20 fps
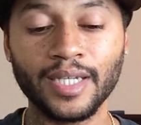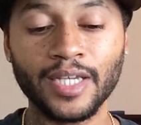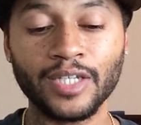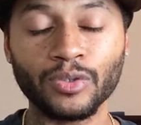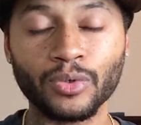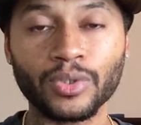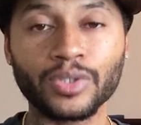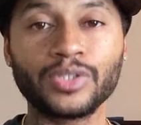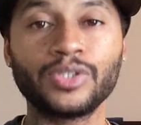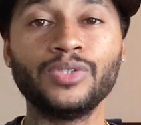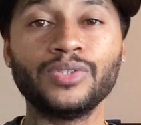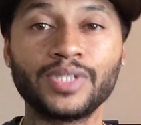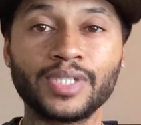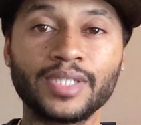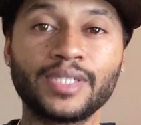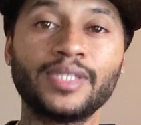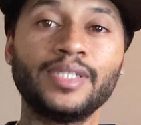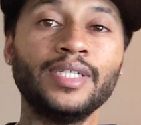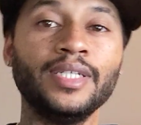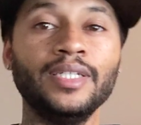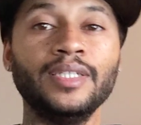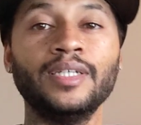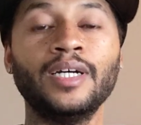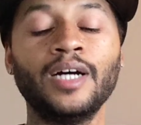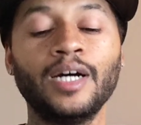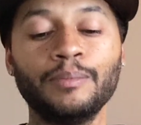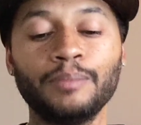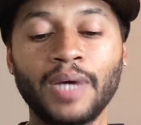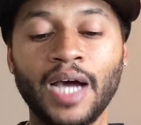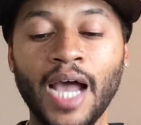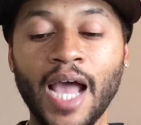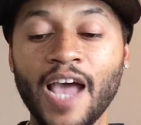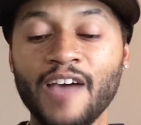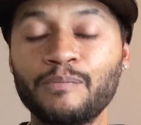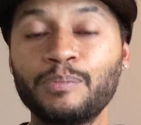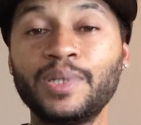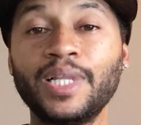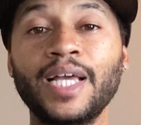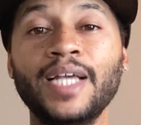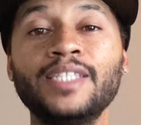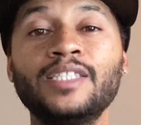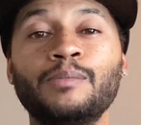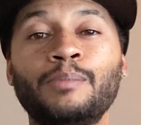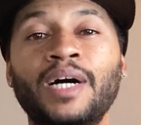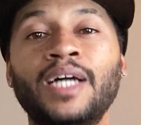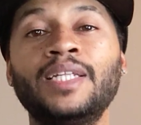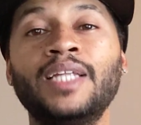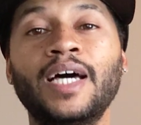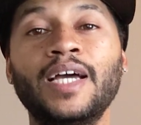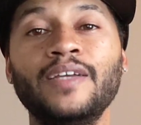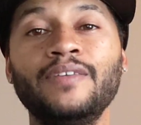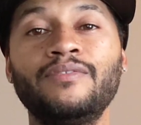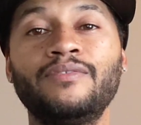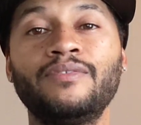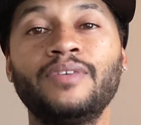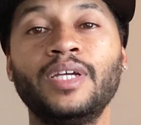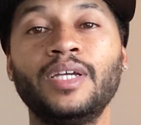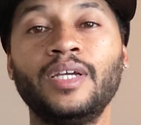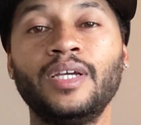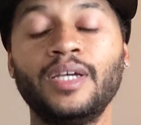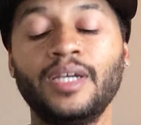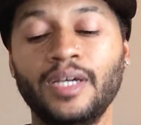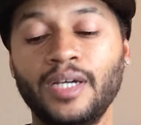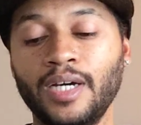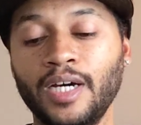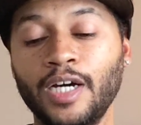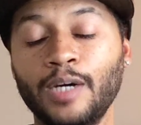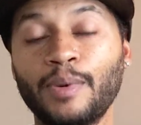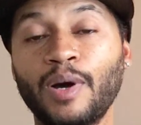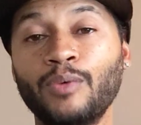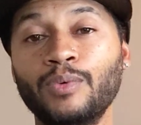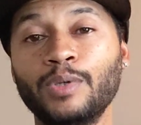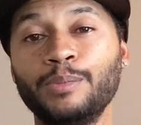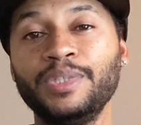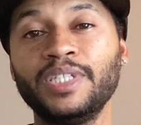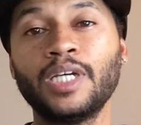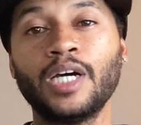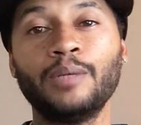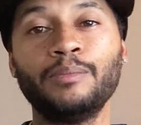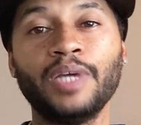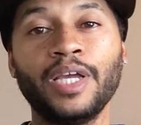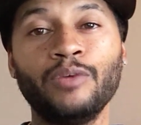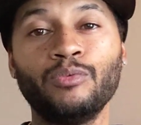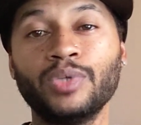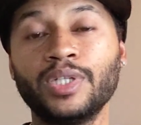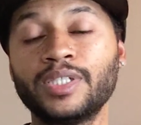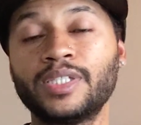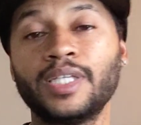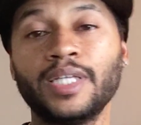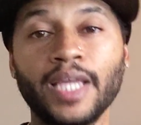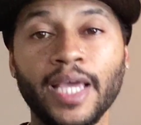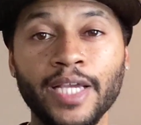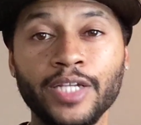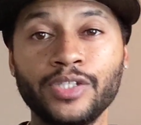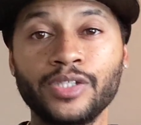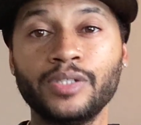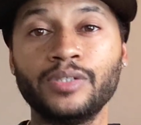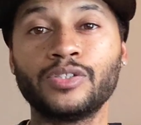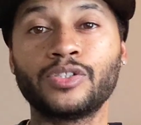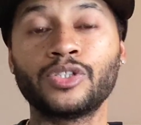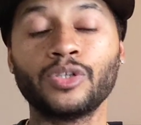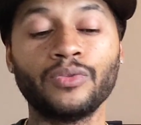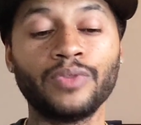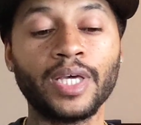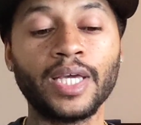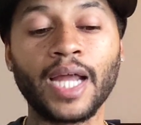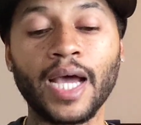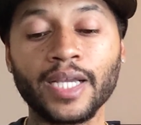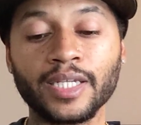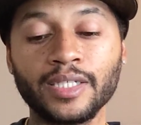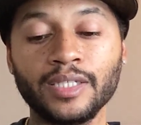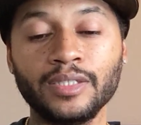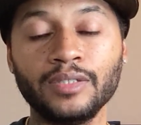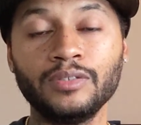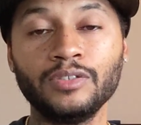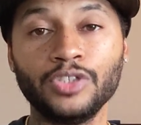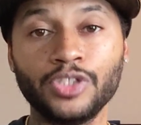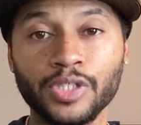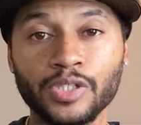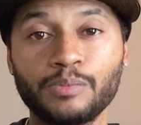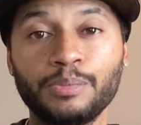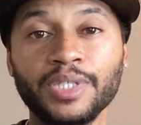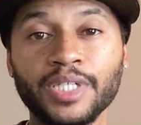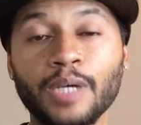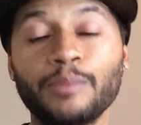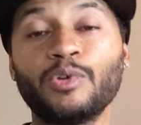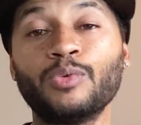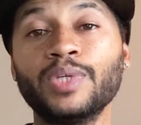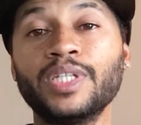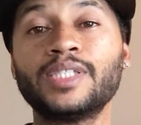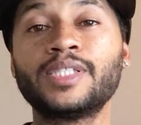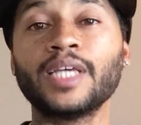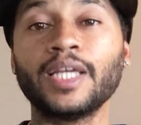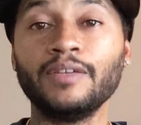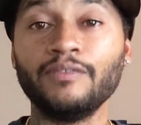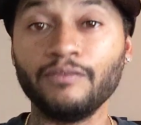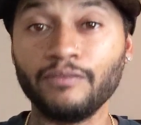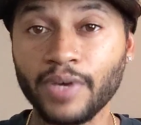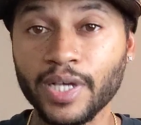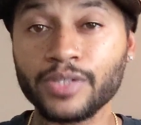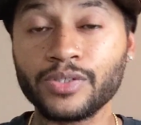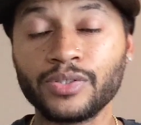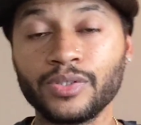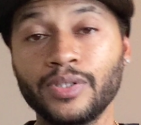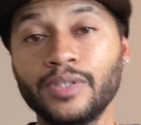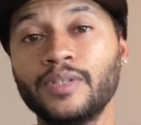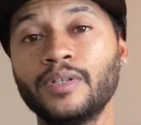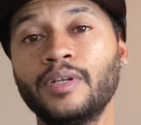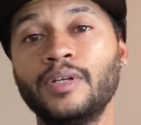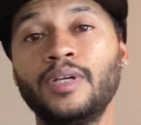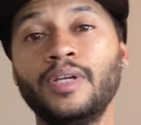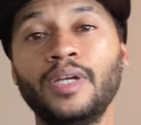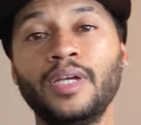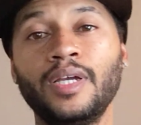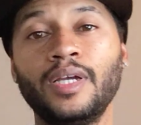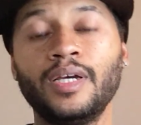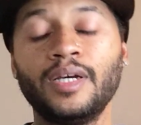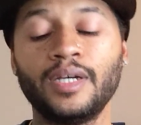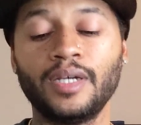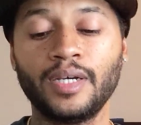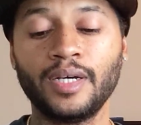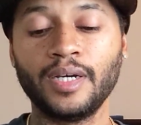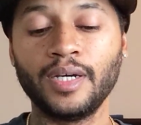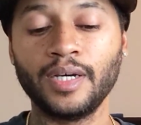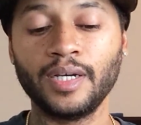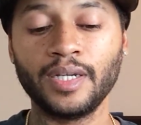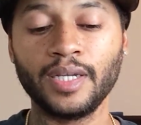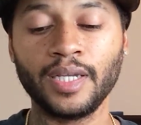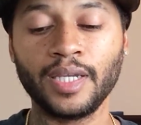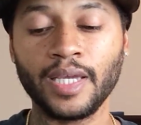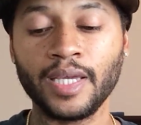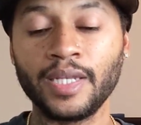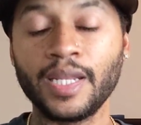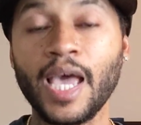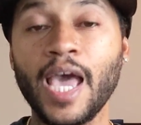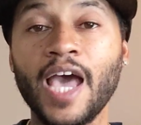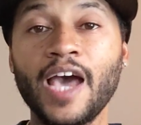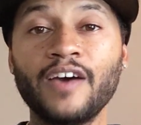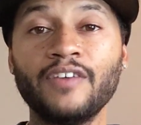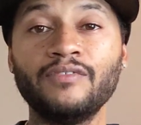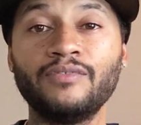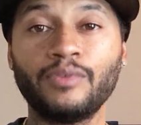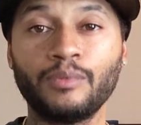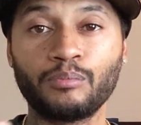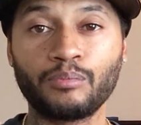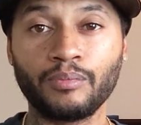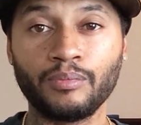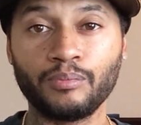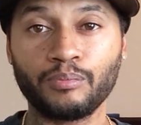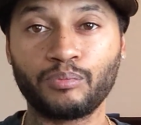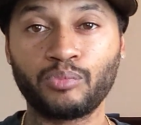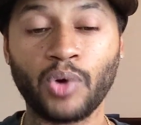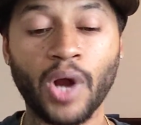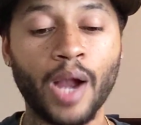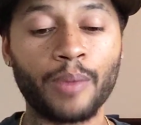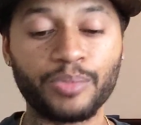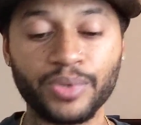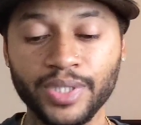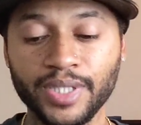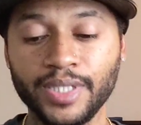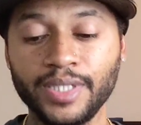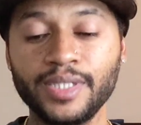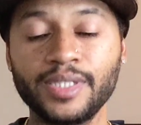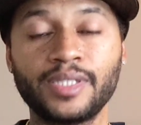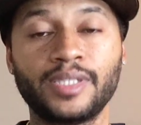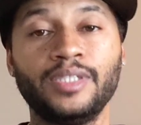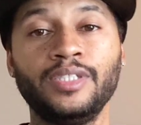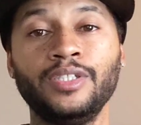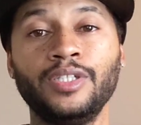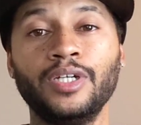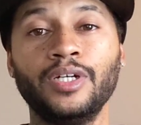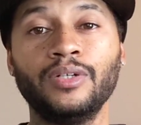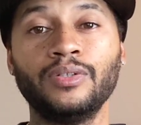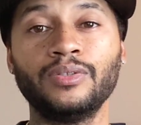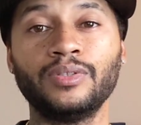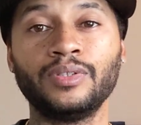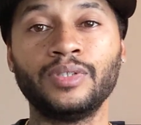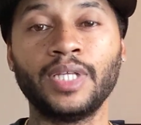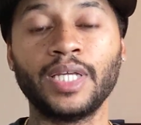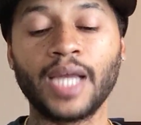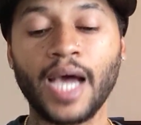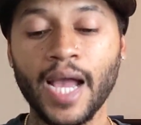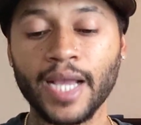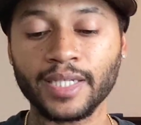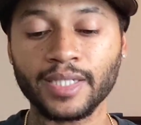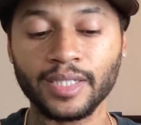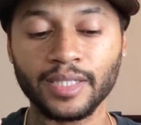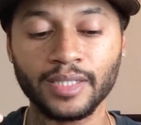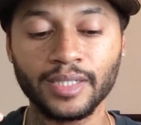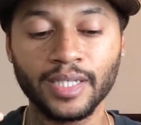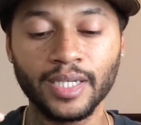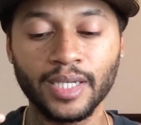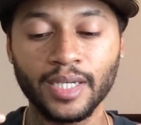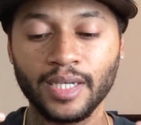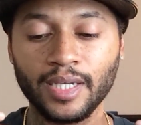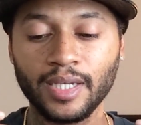in order to succeed. I have plans in my life. I want to become a real estate agent so that I can just become a real estate investor and have properties, you know, that I can